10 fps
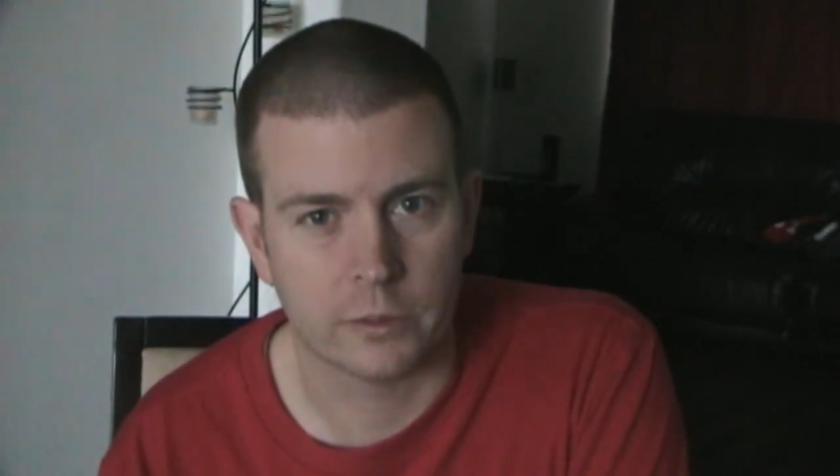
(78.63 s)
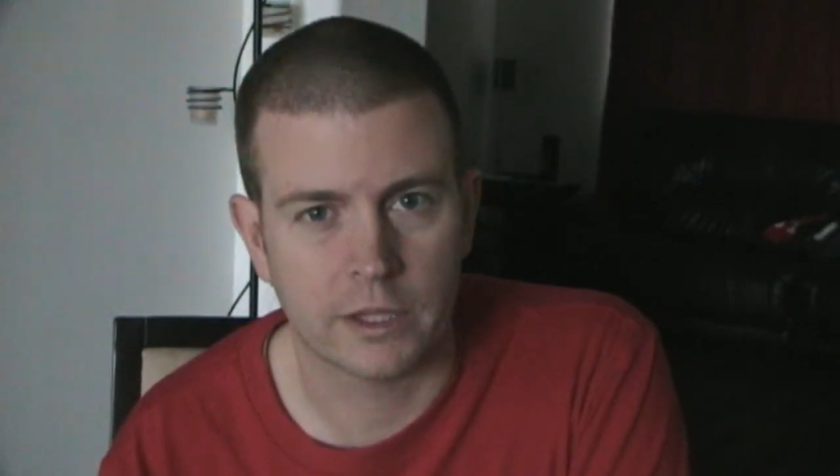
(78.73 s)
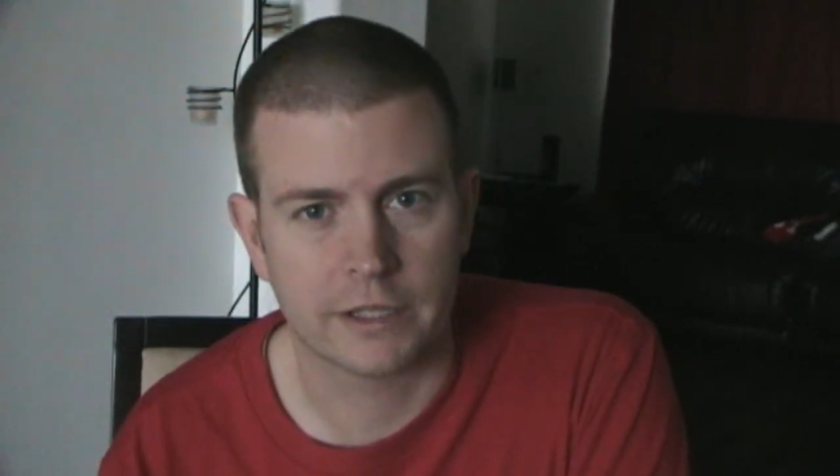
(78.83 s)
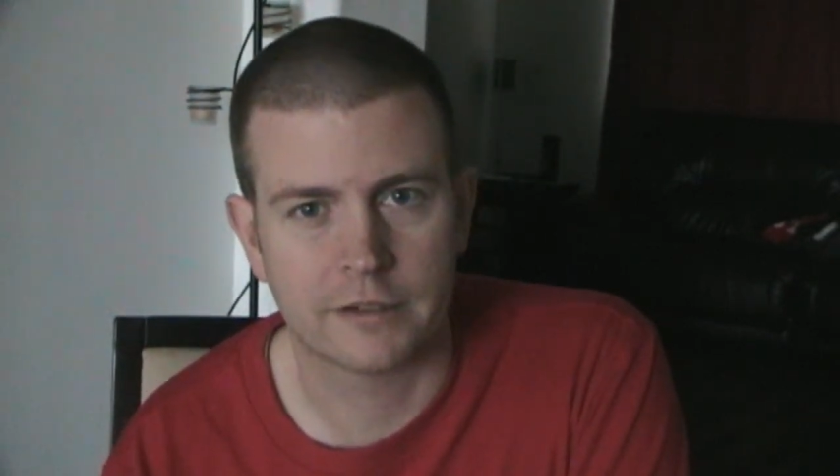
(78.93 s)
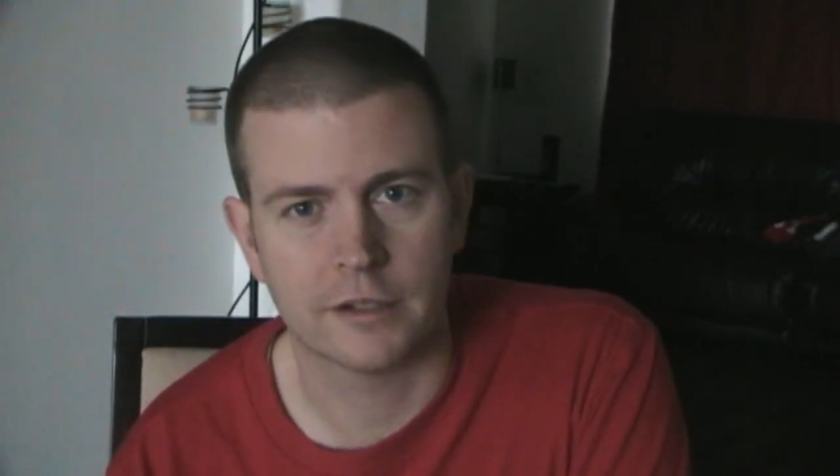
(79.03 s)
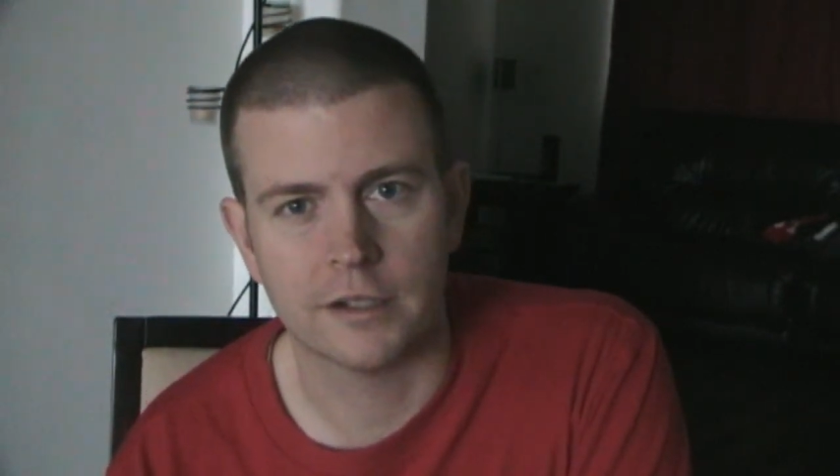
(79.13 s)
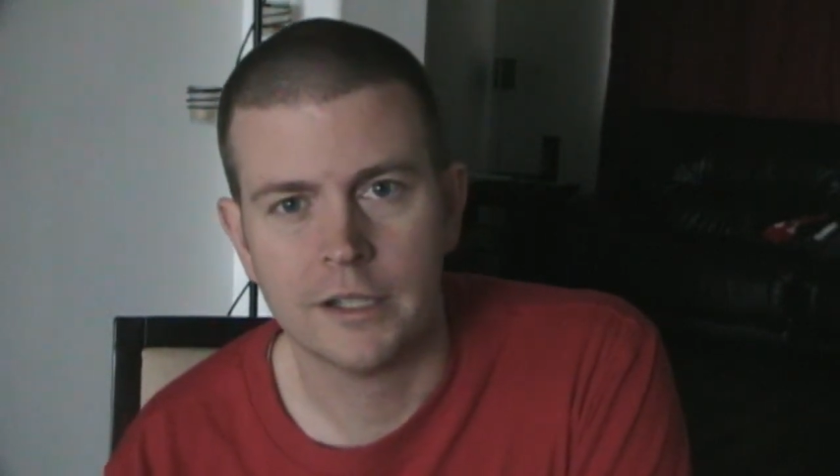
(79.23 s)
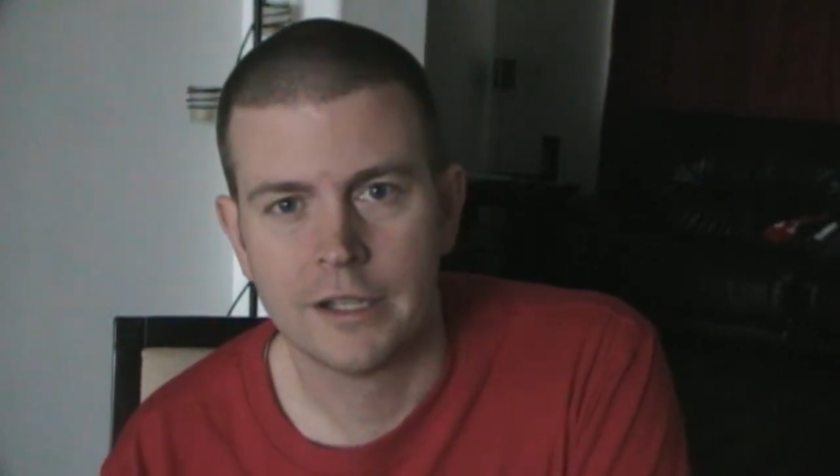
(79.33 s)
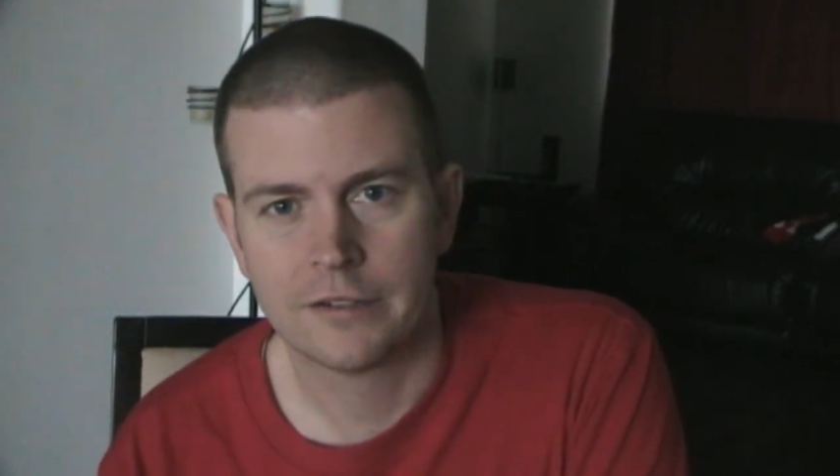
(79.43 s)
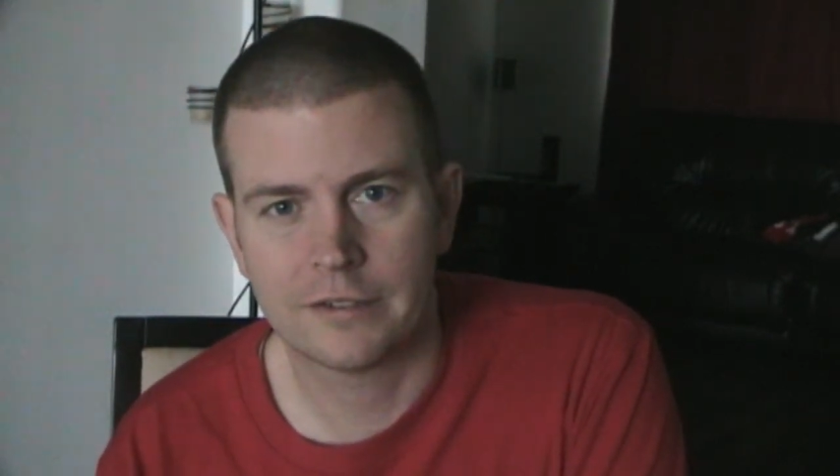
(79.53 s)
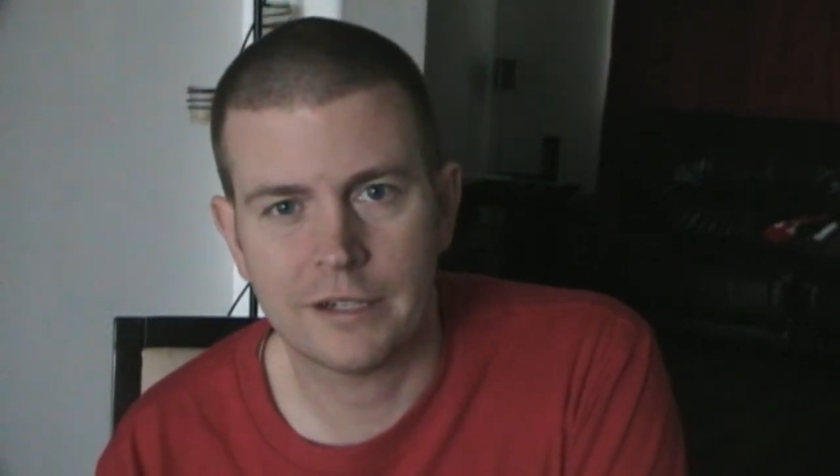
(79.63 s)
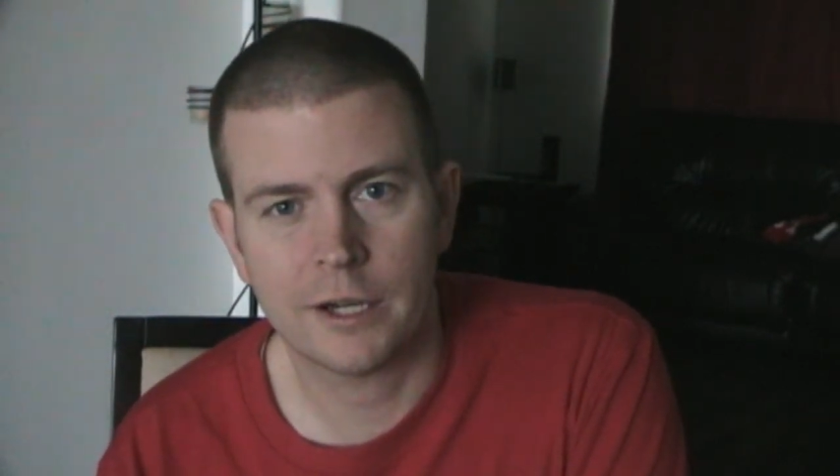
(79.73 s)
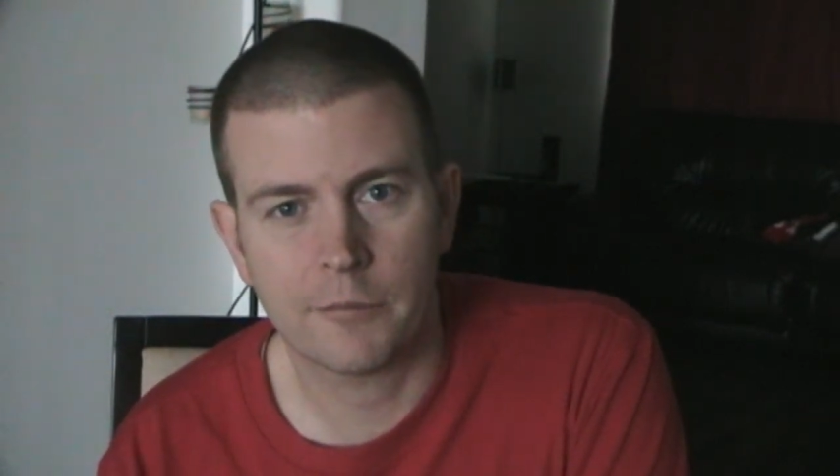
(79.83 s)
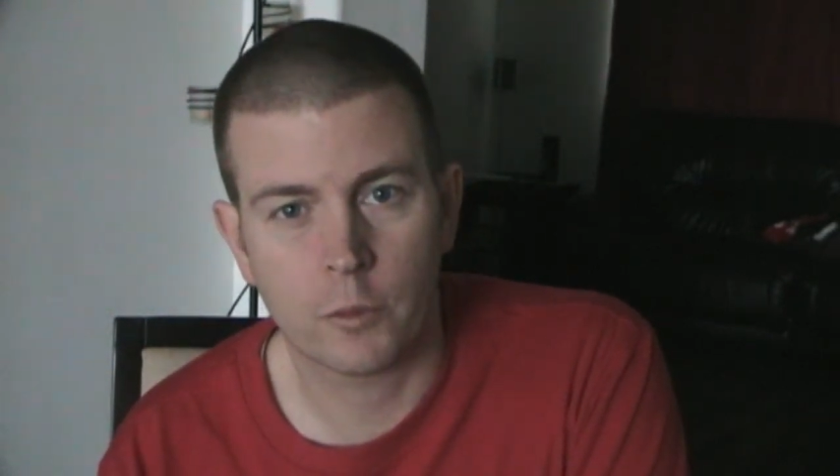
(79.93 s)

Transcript: We like to set it up